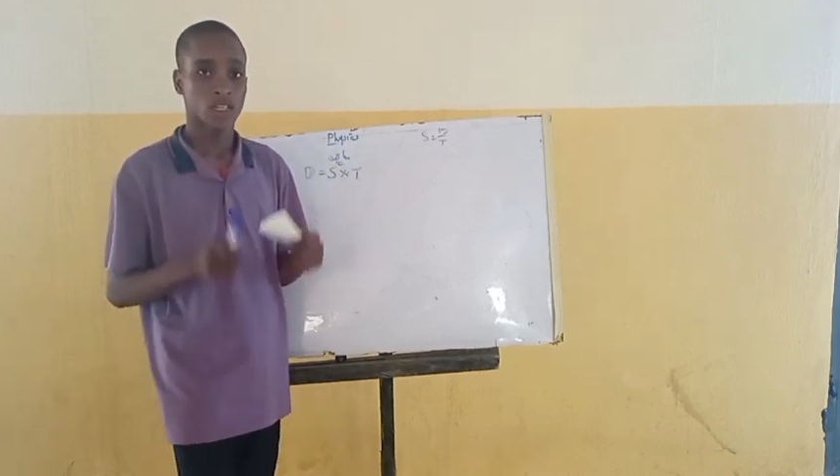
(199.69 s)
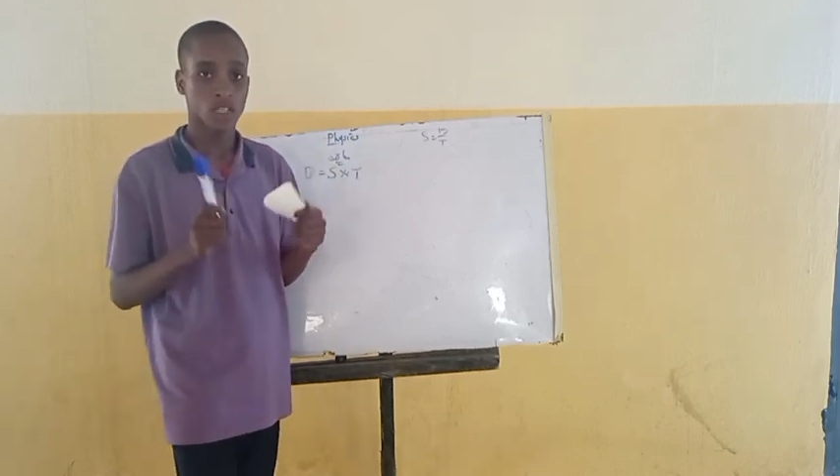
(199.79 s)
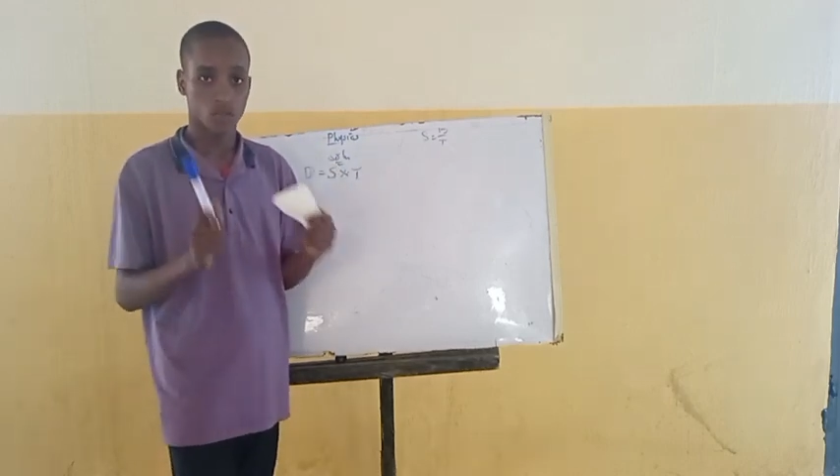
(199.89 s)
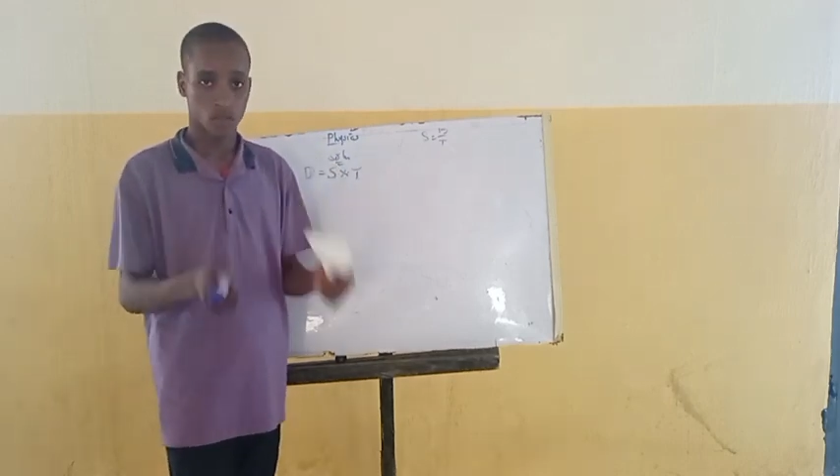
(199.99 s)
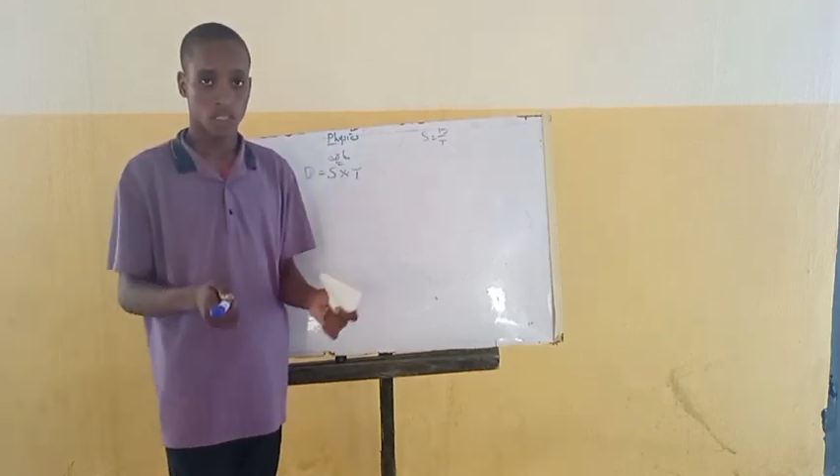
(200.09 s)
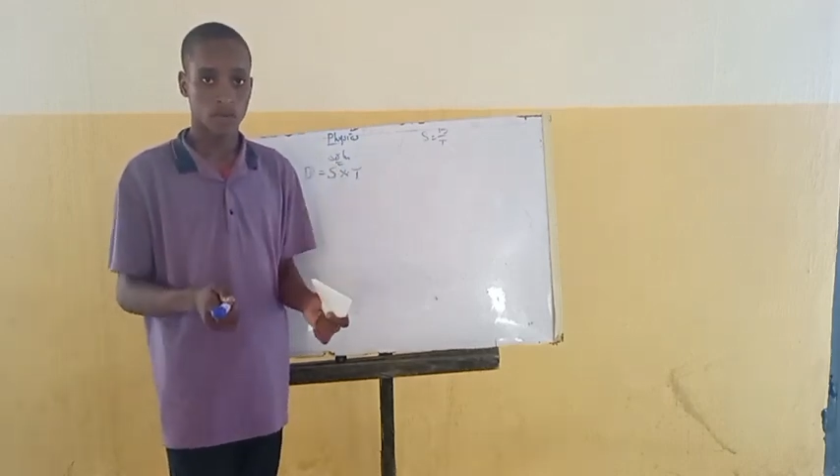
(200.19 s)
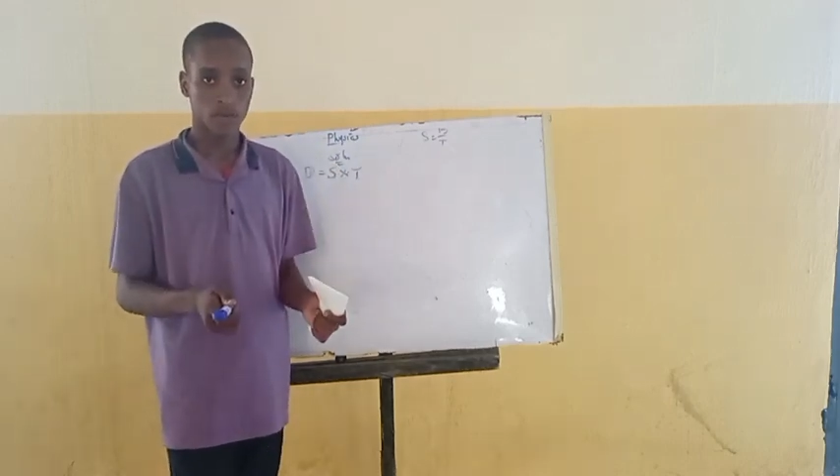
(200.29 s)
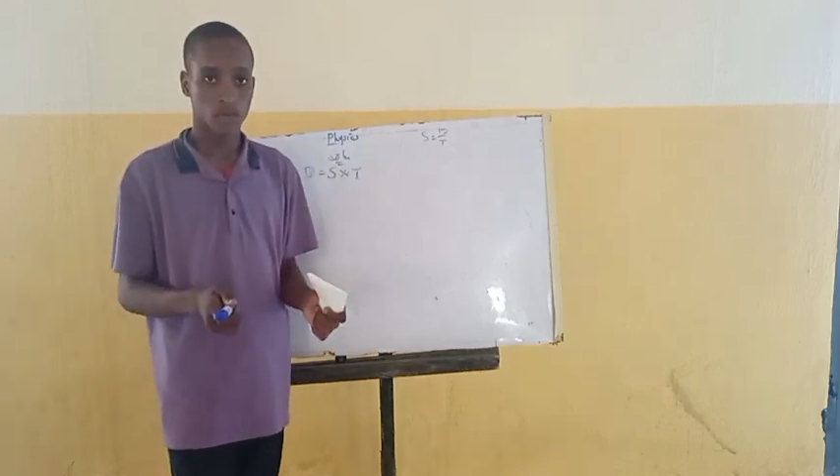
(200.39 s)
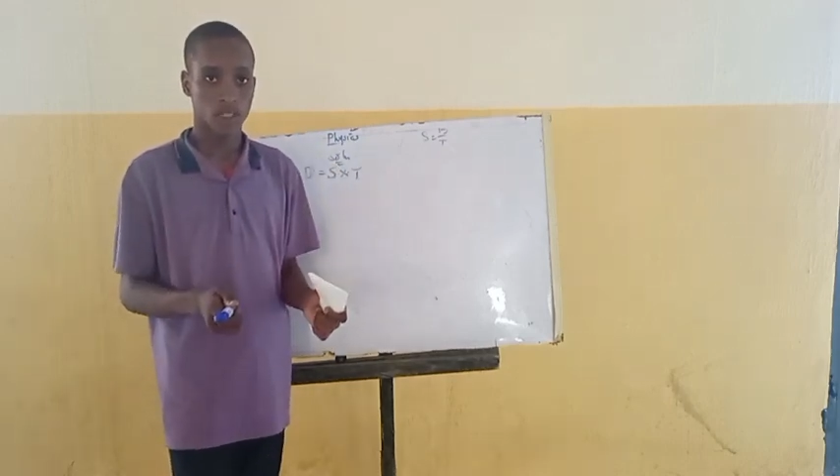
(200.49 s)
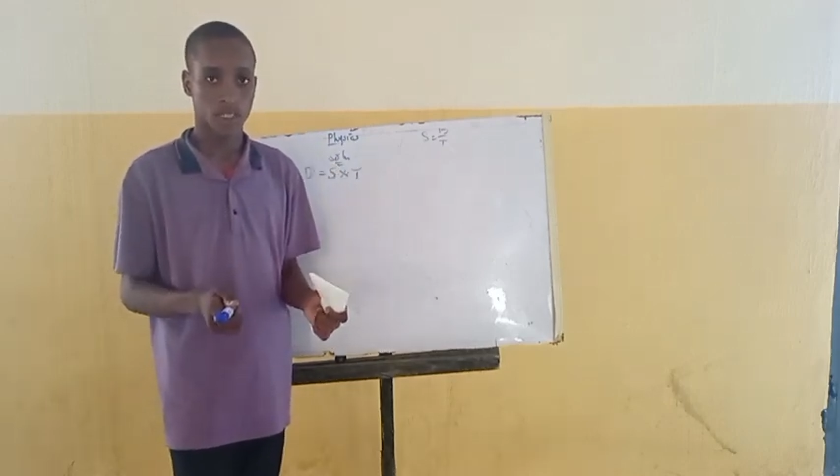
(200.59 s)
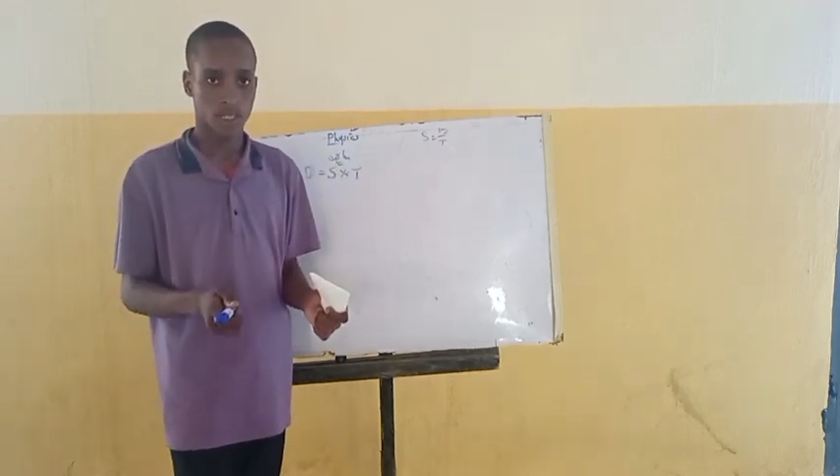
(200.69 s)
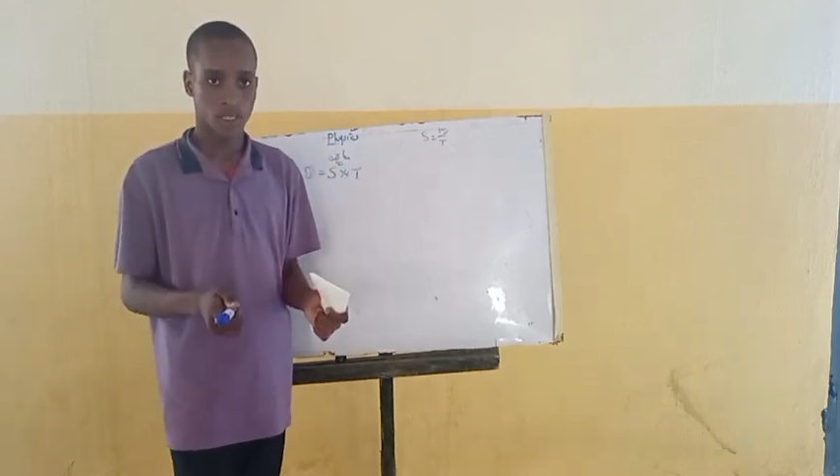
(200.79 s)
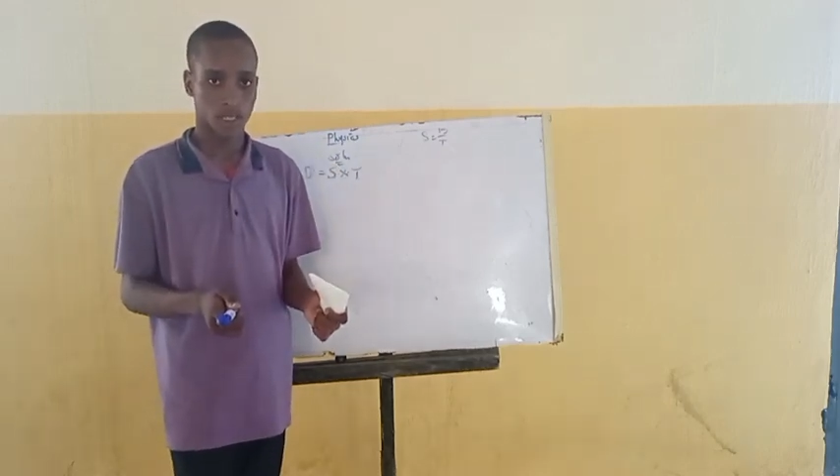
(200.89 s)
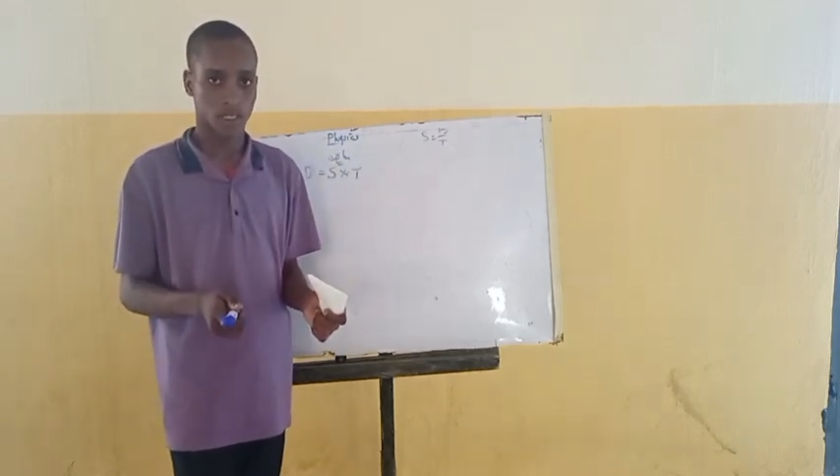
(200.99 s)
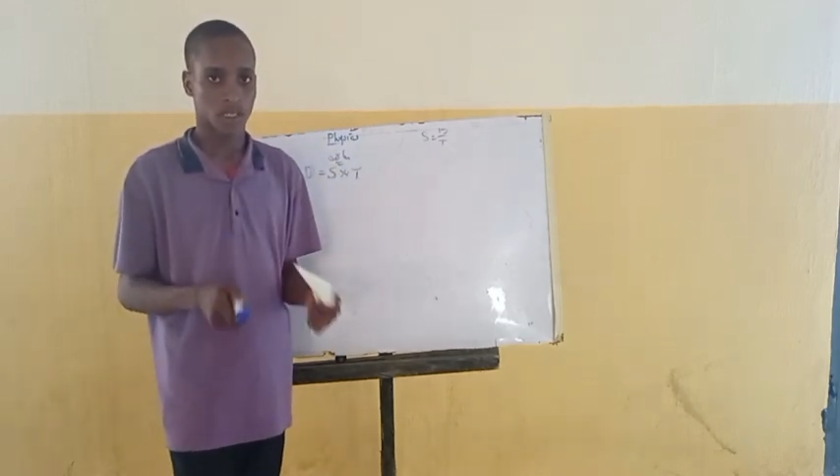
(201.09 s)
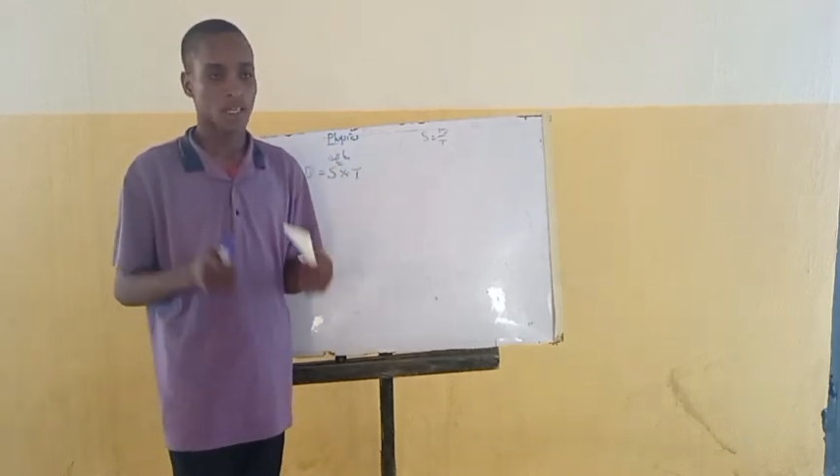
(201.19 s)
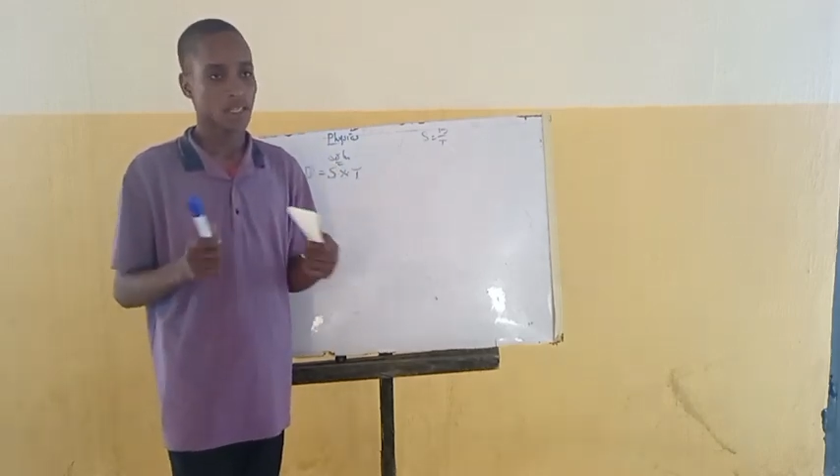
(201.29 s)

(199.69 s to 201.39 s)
it will give you this distance.